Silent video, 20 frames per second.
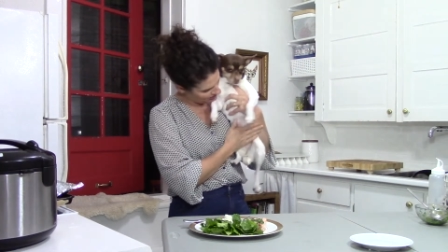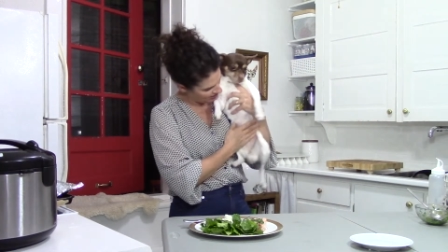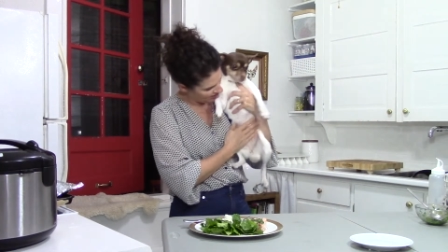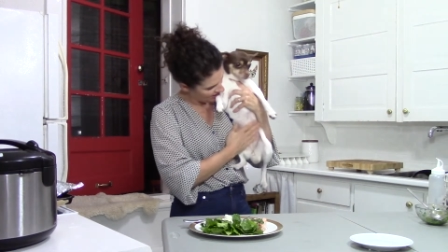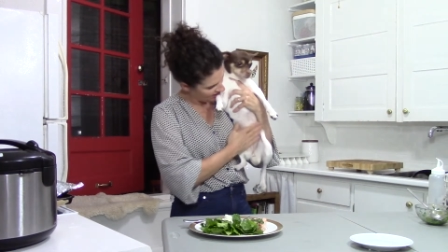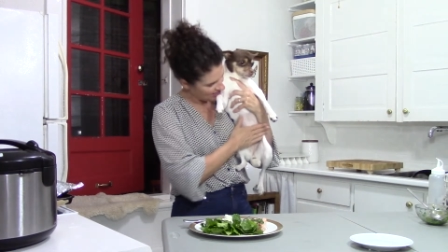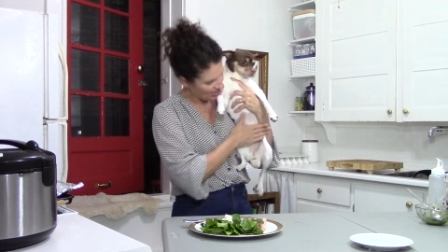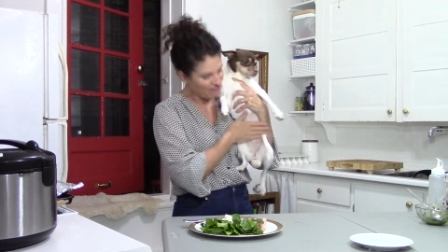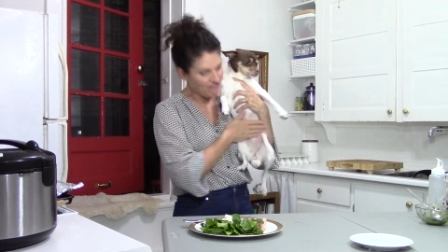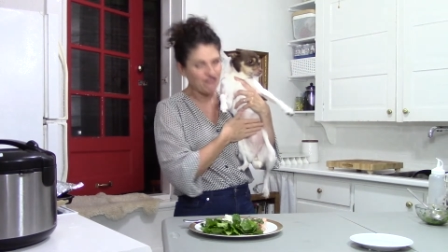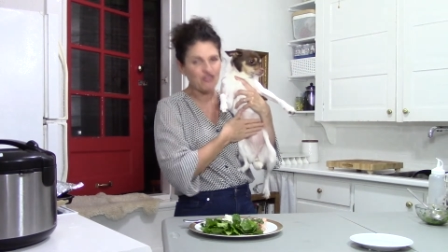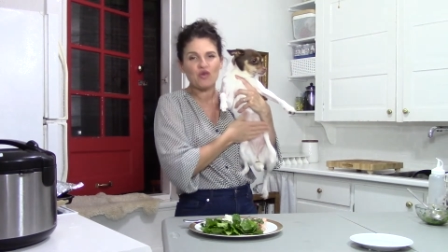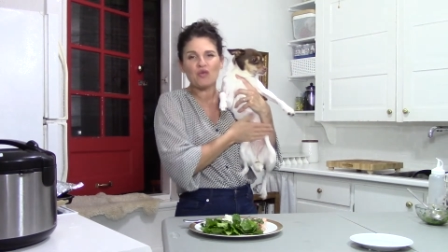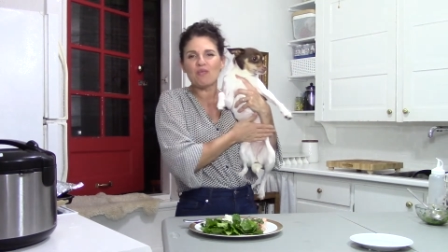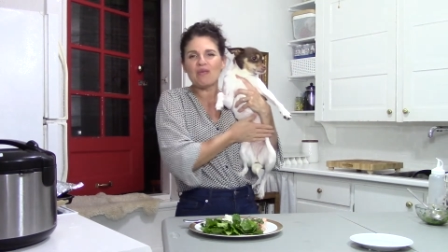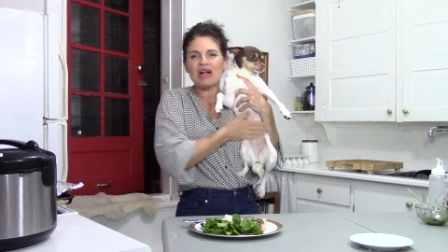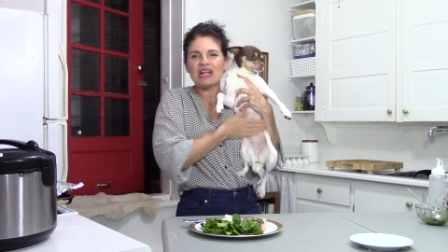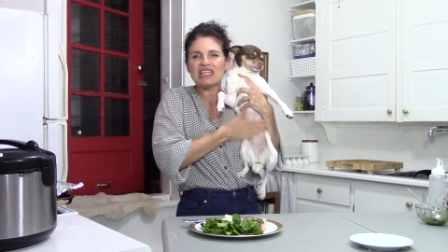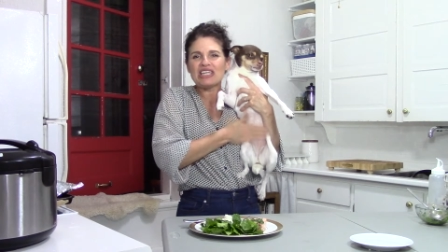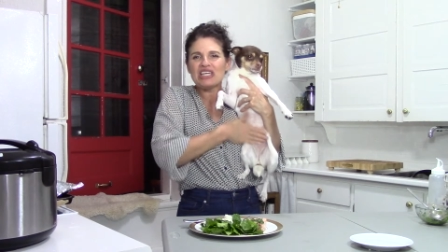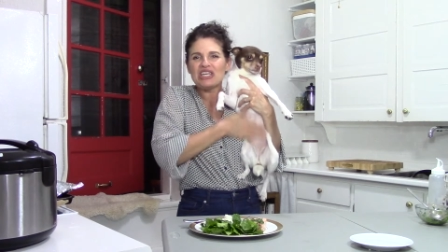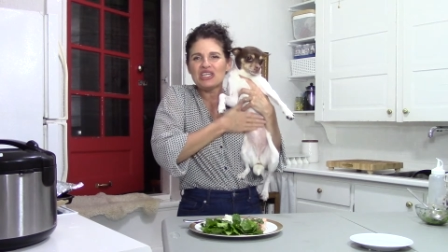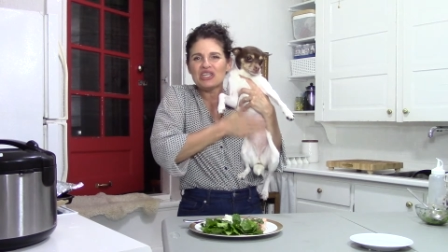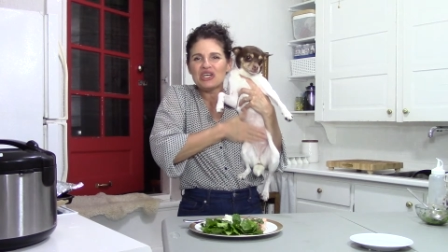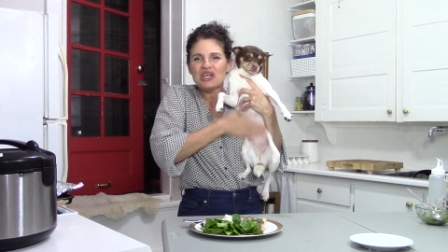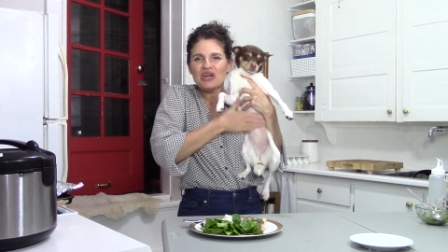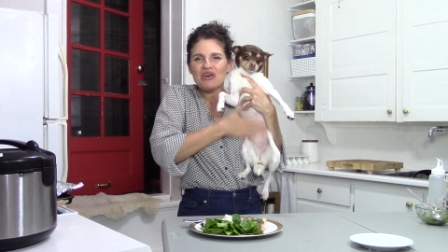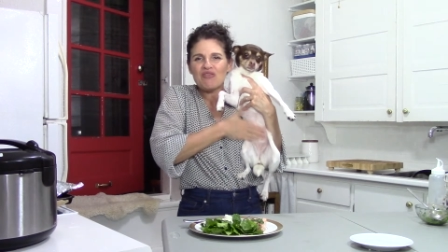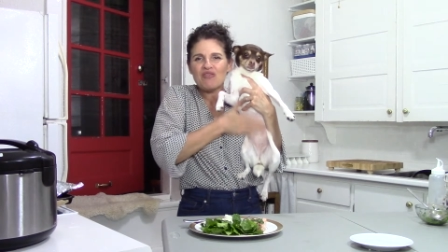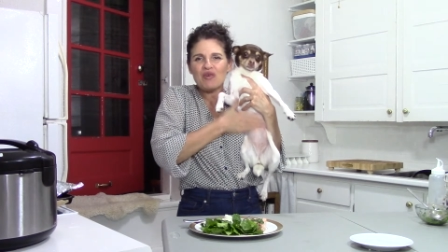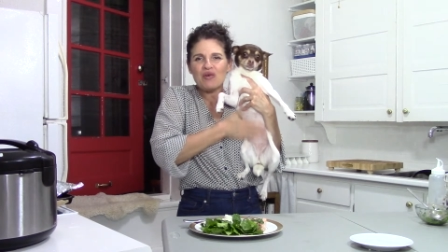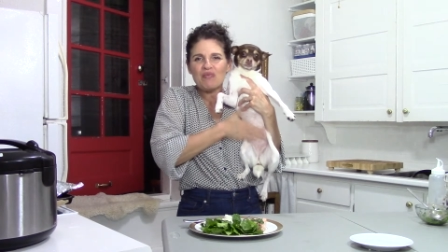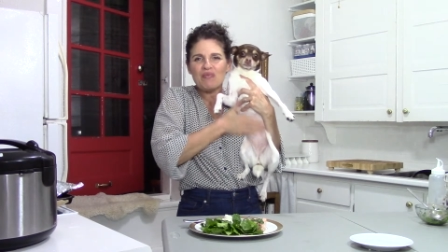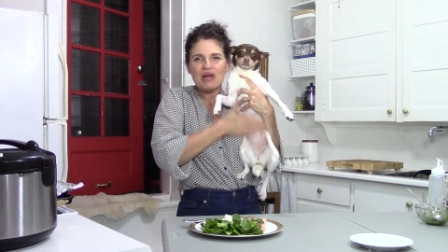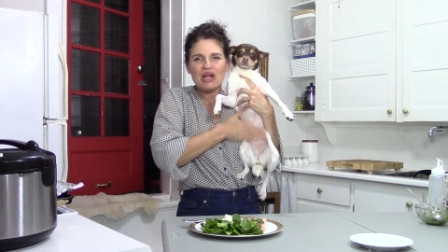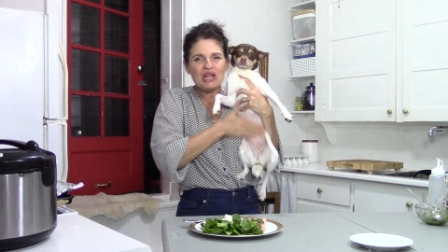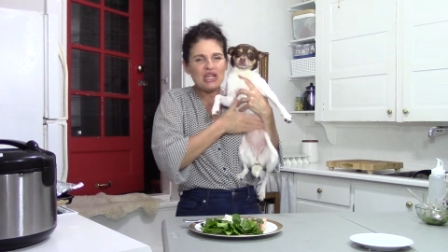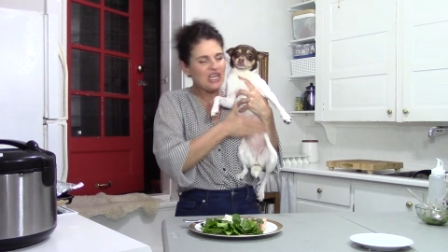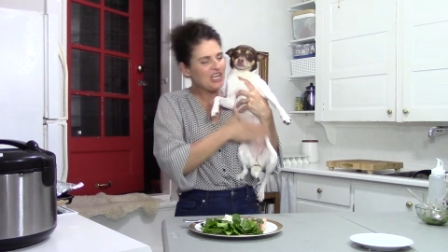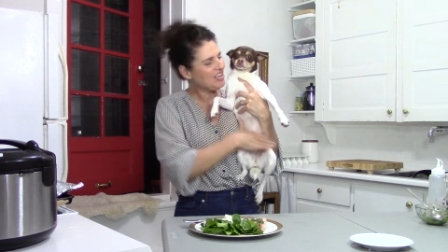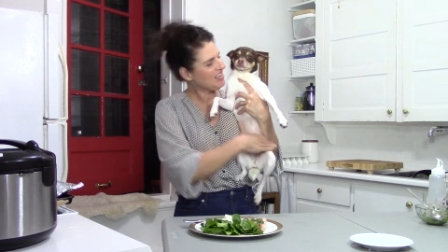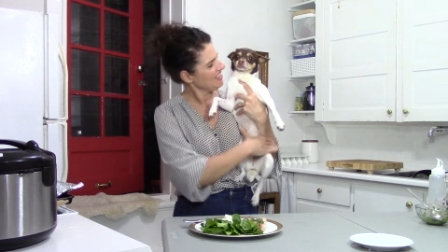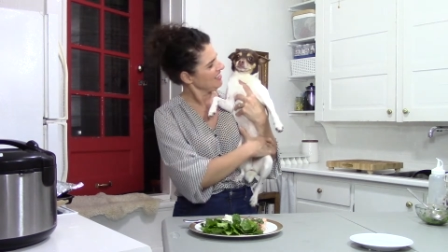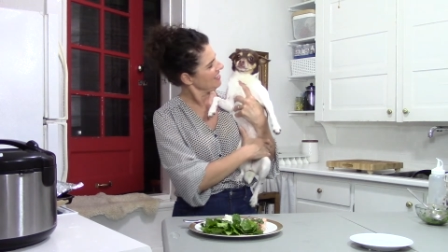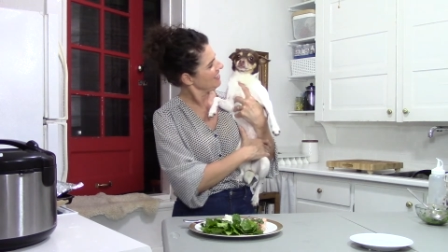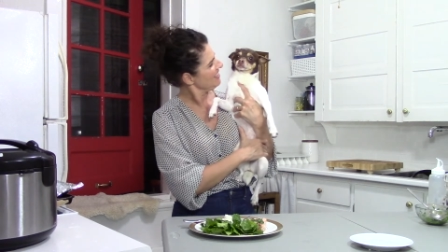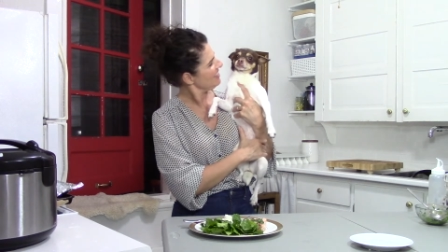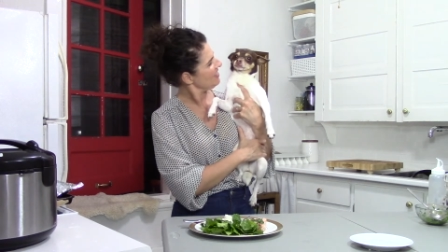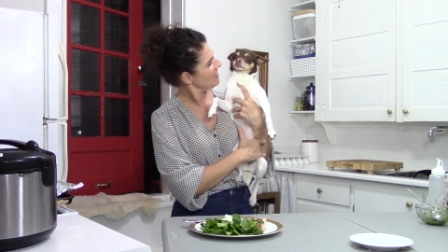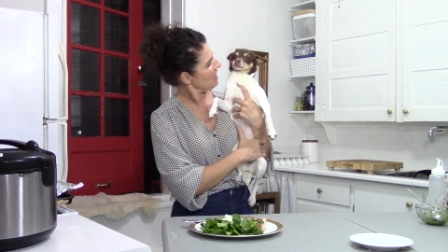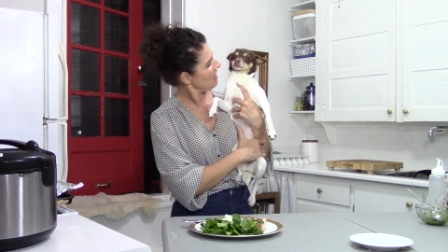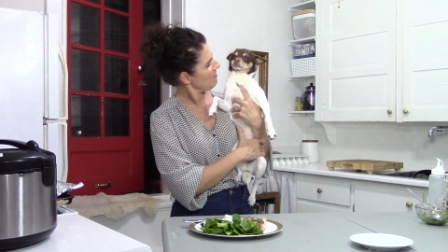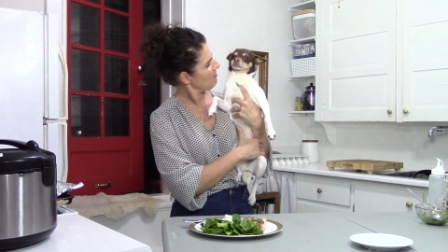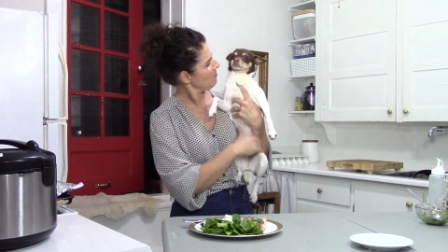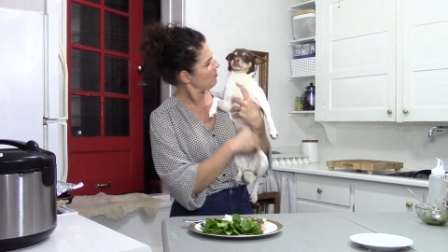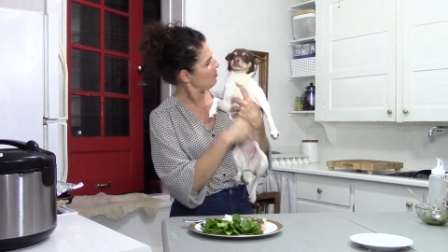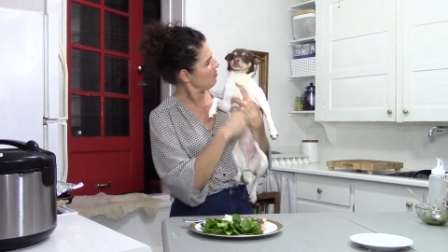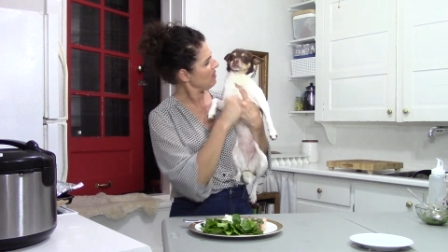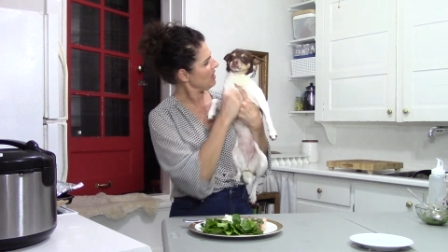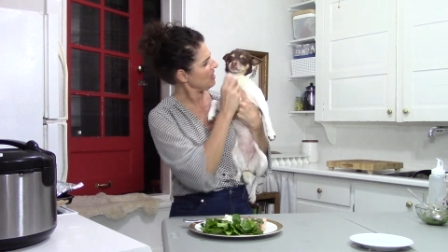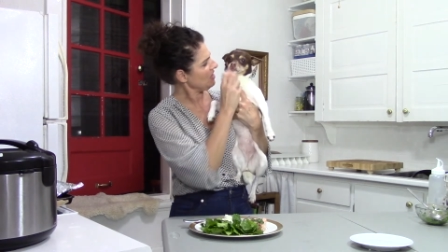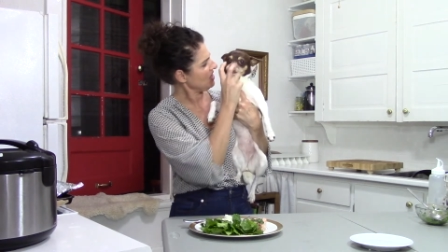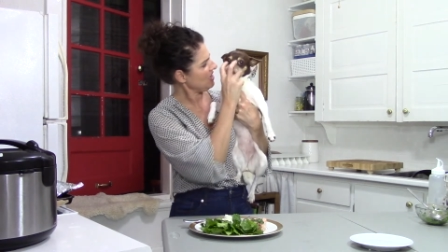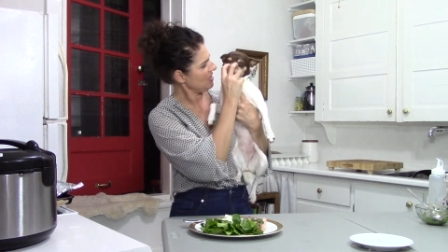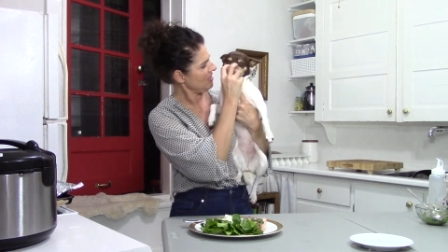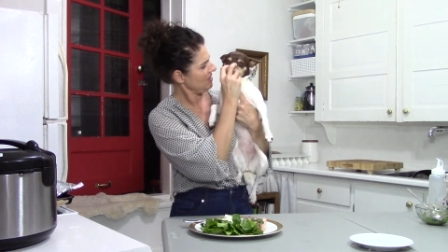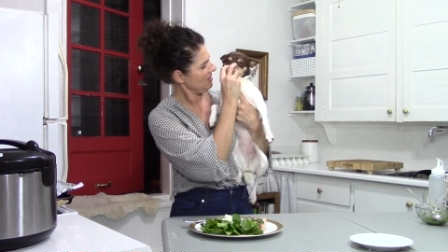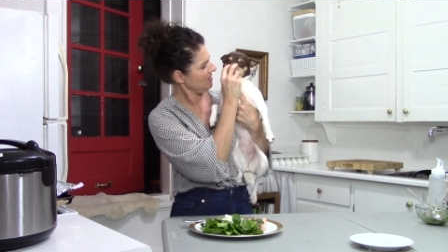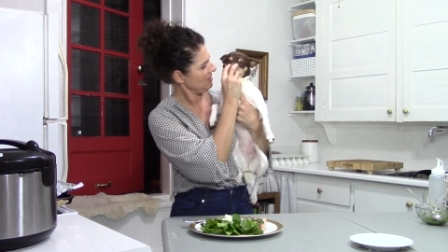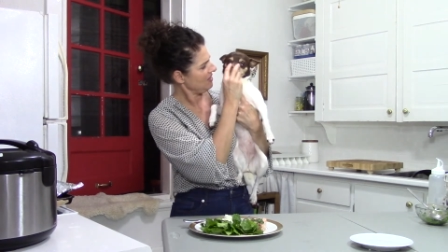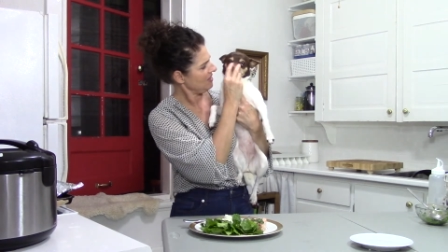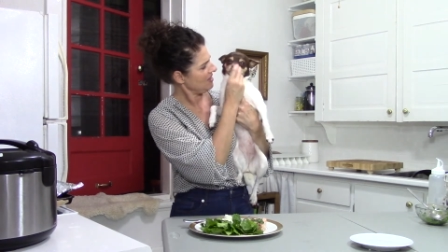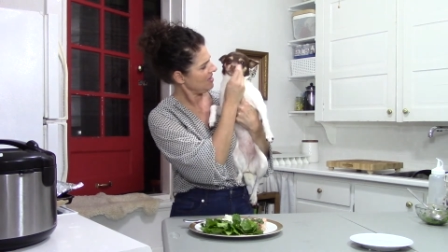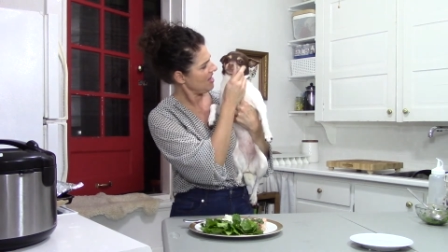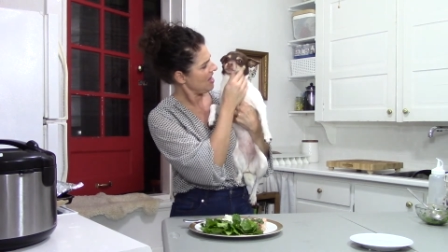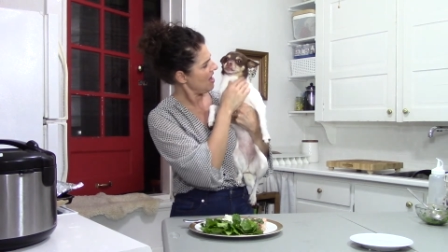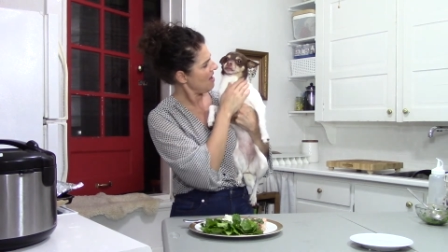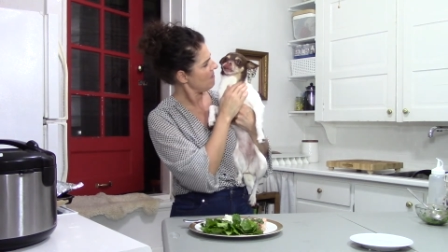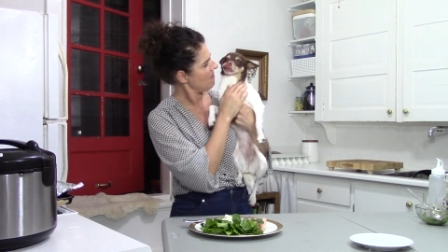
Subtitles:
that full belly. Full belly. Got a full belly? Yeah.